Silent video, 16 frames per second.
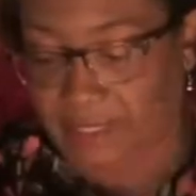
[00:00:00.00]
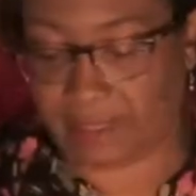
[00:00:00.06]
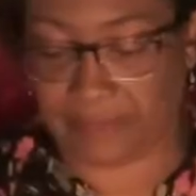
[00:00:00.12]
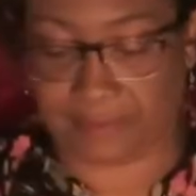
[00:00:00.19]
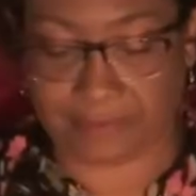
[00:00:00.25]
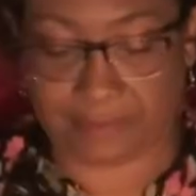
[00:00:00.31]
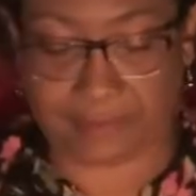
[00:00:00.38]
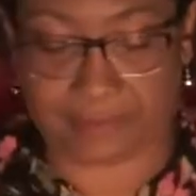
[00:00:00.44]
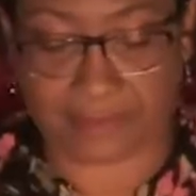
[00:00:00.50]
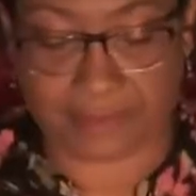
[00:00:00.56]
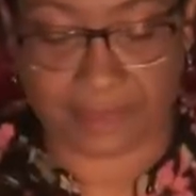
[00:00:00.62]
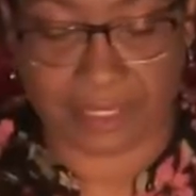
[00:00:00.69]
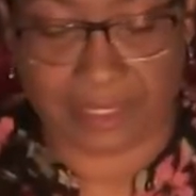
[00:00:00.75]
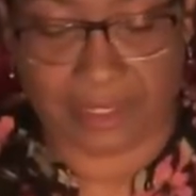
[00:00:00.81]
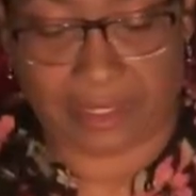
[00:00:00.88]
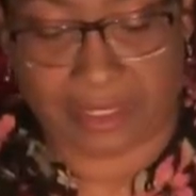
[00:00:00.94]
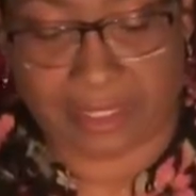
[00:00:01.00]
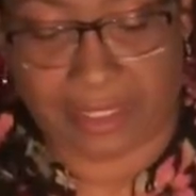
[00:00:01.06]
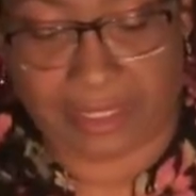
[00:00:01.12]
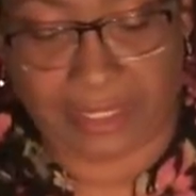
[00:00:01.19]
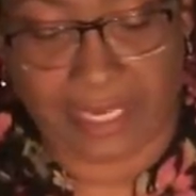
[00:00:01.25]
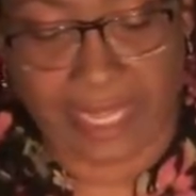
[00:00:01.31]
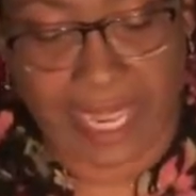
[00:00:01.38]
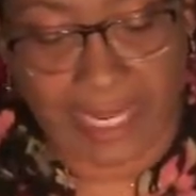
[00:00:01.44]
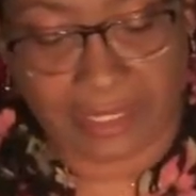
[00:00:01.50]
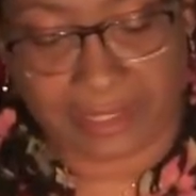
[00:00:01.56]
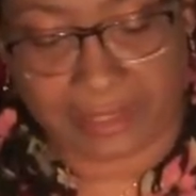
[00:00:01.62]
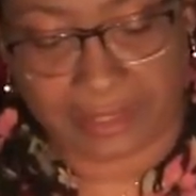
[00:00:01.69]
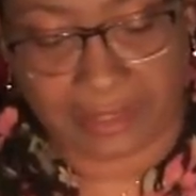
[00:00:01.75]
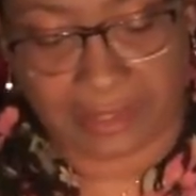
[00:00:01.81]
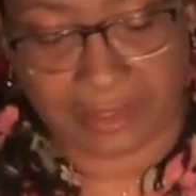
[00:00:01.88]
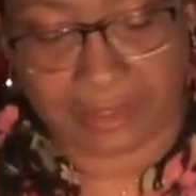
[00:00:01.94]
Great.
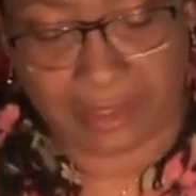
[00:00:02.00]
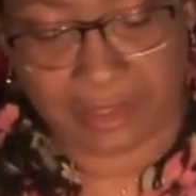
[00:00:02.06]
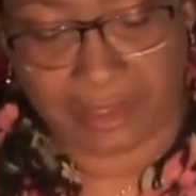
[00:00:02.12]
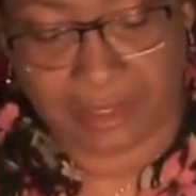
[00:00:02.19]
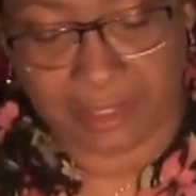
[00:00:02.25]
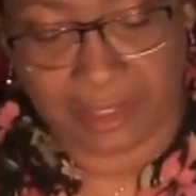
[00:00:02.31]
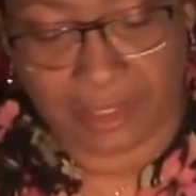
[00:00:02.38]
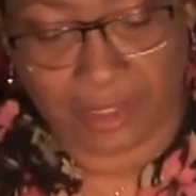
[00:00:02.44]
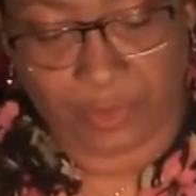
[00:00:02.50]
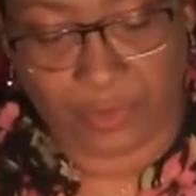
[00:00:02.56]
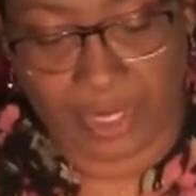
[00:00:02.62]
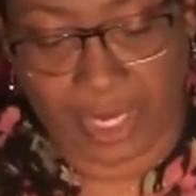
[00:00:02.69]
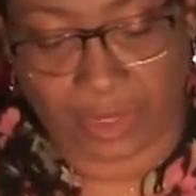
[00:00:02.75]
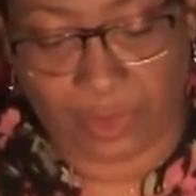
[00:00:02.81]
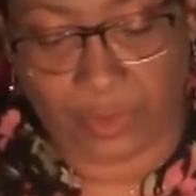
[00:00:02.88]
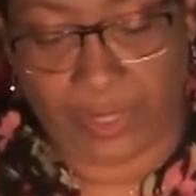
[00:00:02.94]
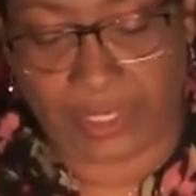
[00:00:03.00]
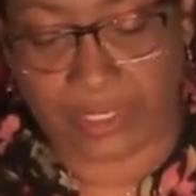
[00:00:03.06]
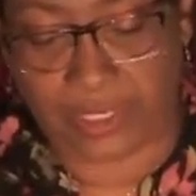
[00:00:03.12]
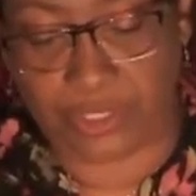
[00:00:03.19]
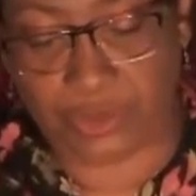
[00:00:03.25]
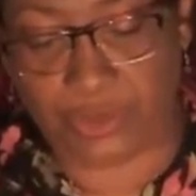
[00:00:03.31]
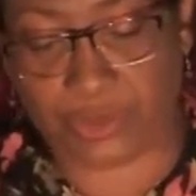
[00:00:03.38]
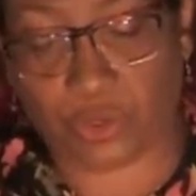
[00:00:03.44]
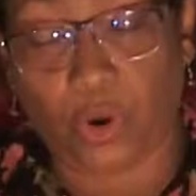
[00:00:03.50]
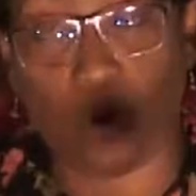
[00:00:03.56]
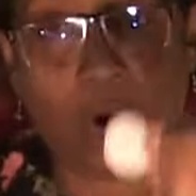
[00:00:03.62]
Next, we are going to